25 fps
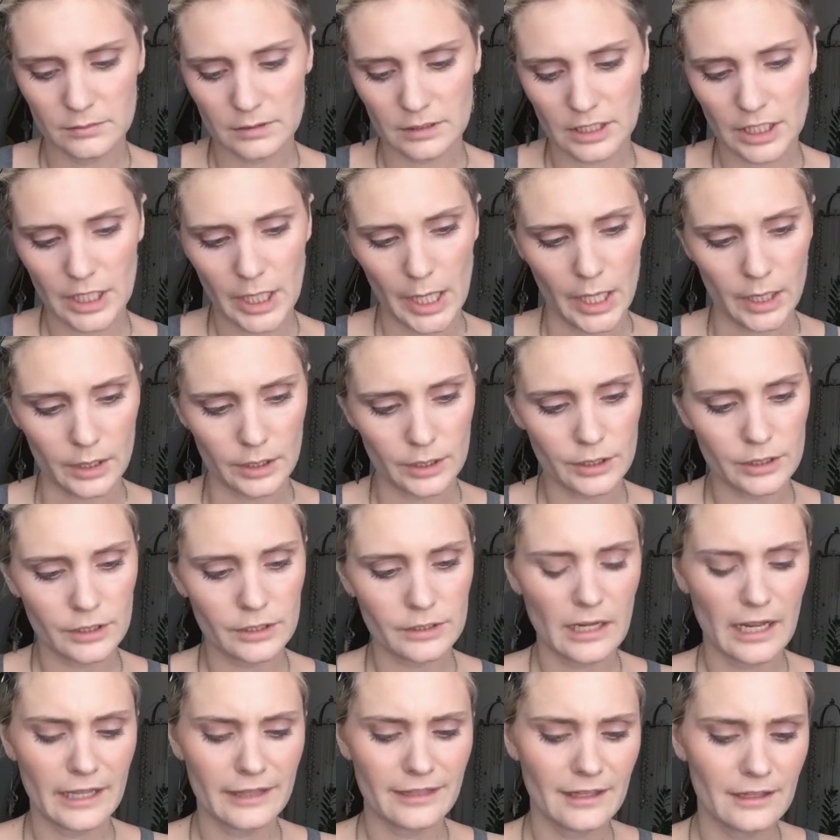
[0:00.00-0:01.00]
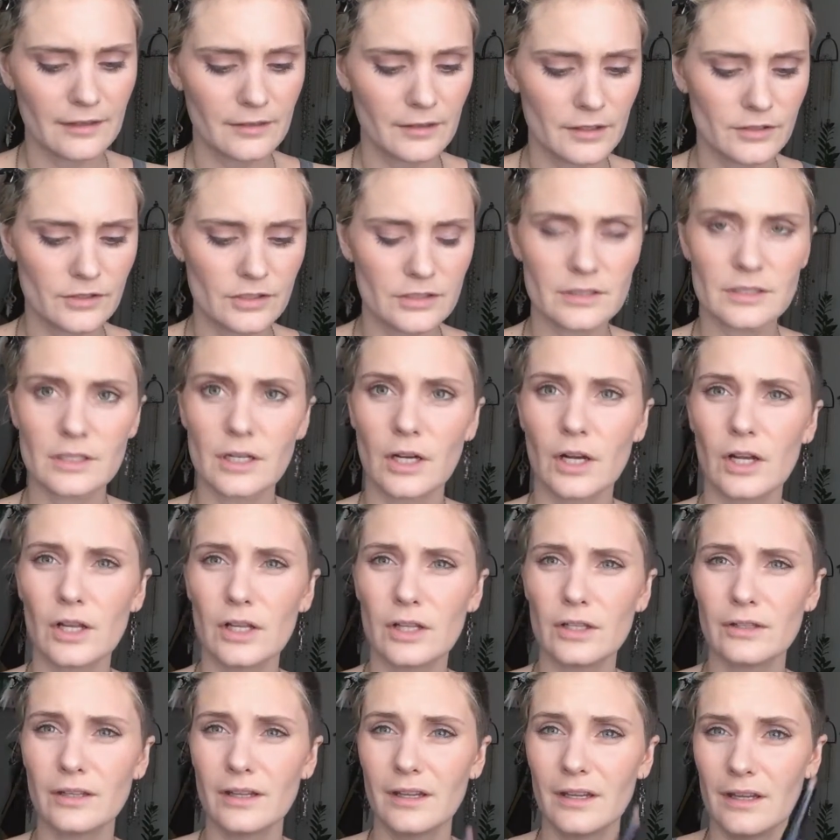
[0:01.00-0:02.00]
Color, I think they're just
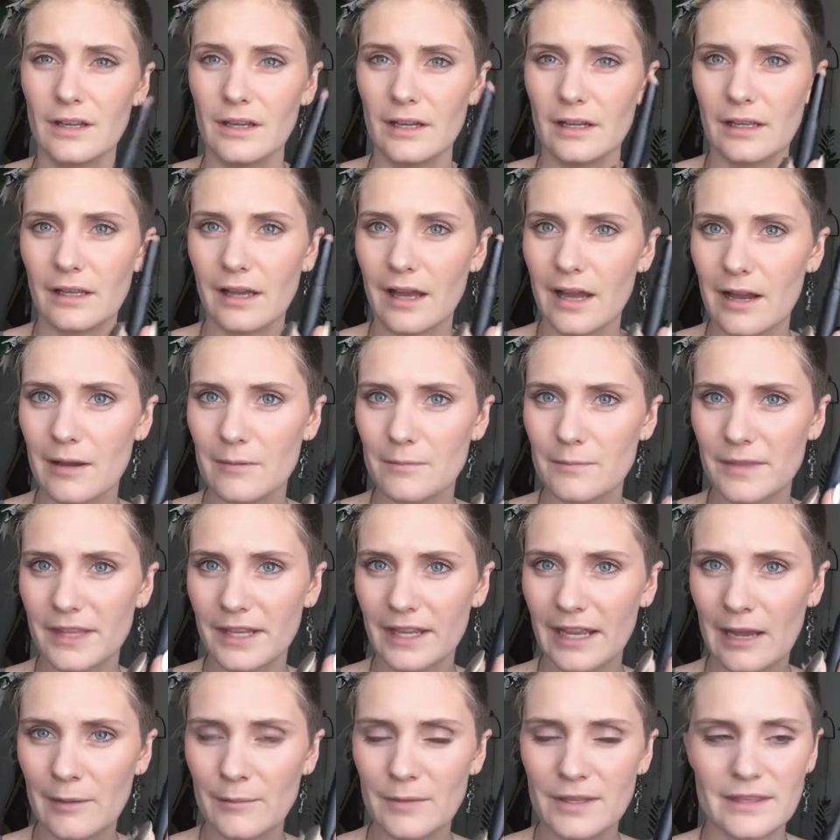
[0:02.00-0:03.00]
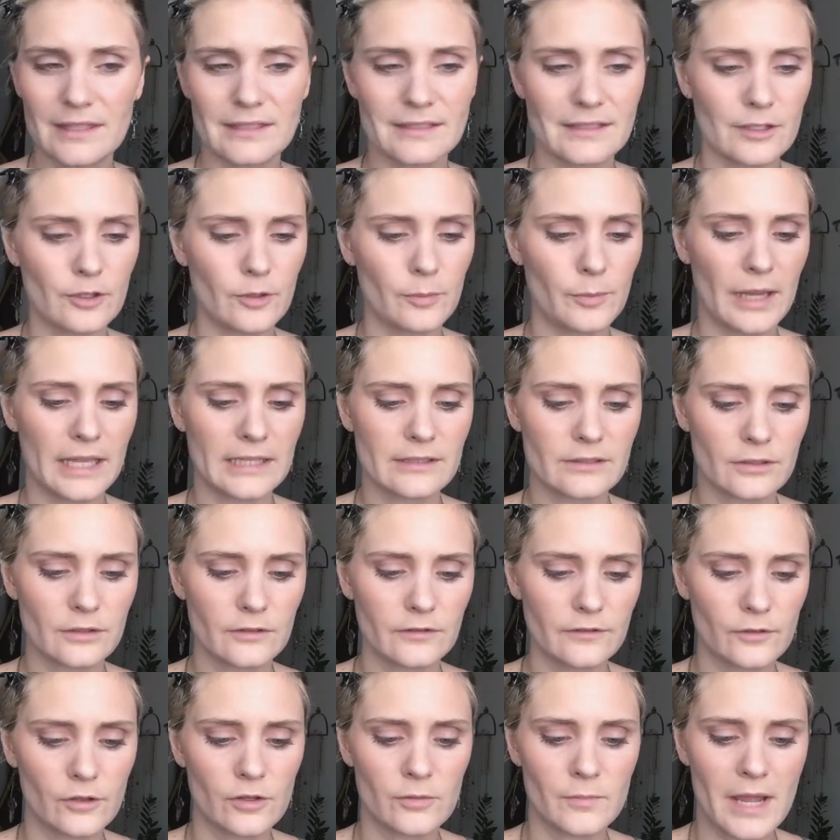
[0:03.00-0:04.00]
called. They come in this little pencil
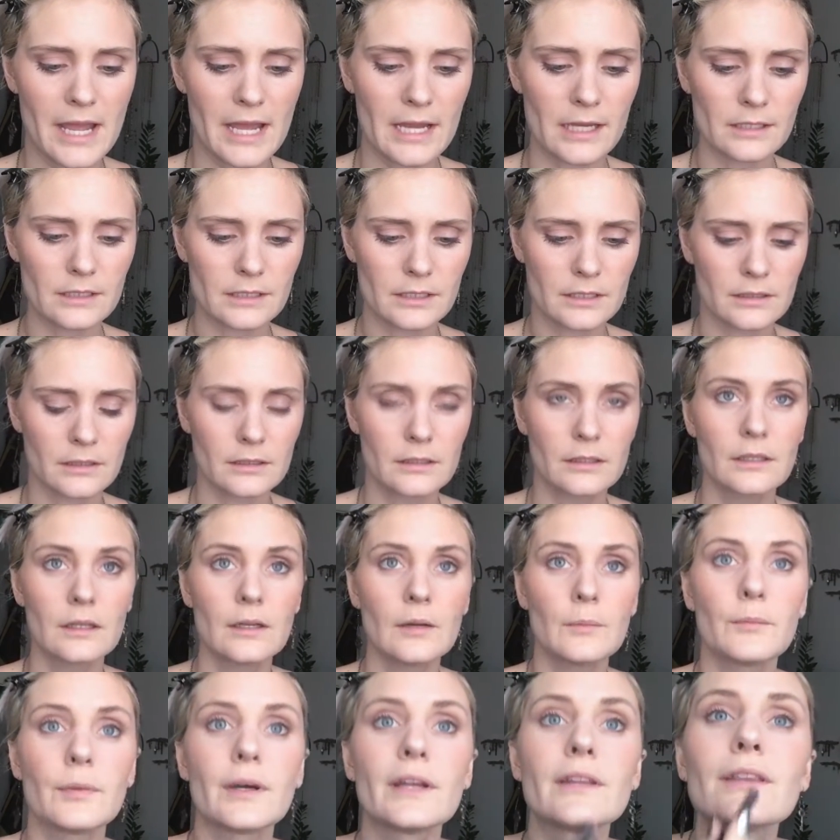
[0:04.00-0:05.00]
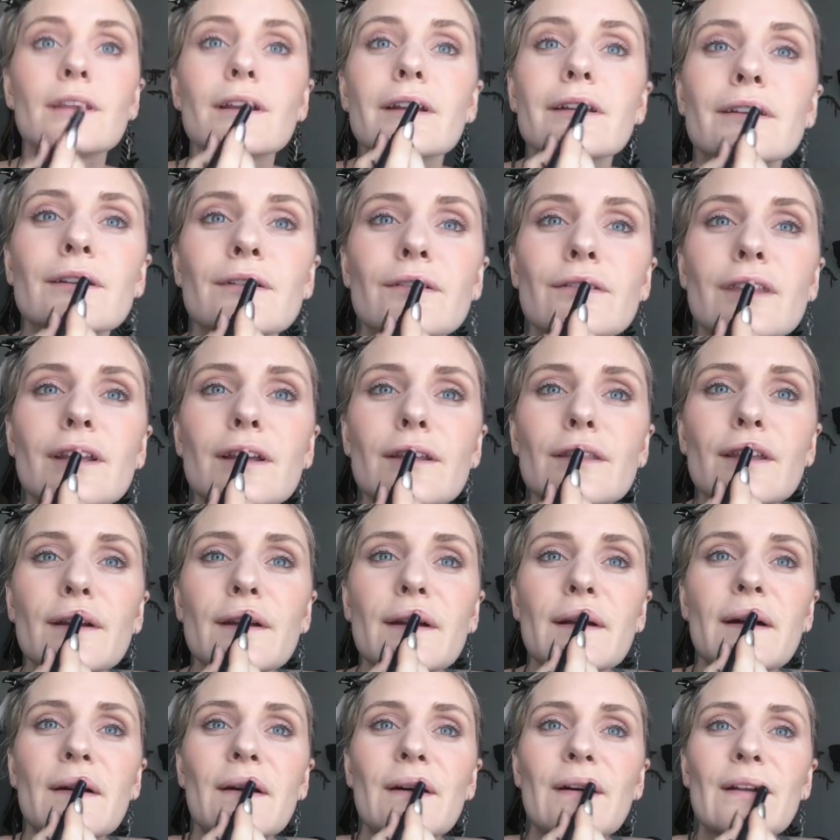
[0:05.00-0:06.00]
format, but they don't think they're
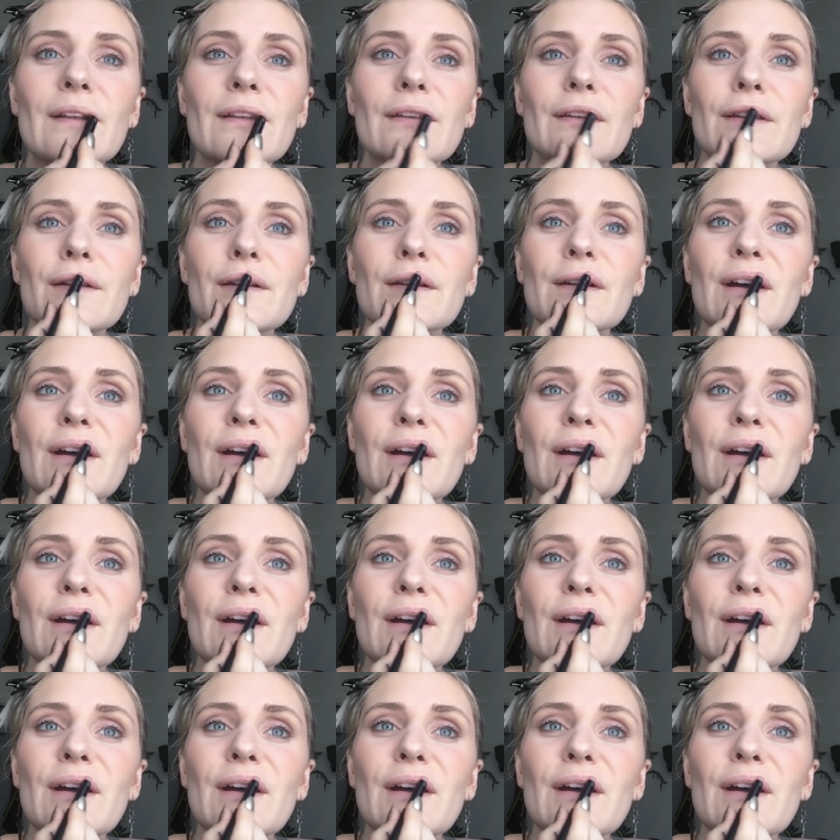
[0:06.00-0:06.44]
called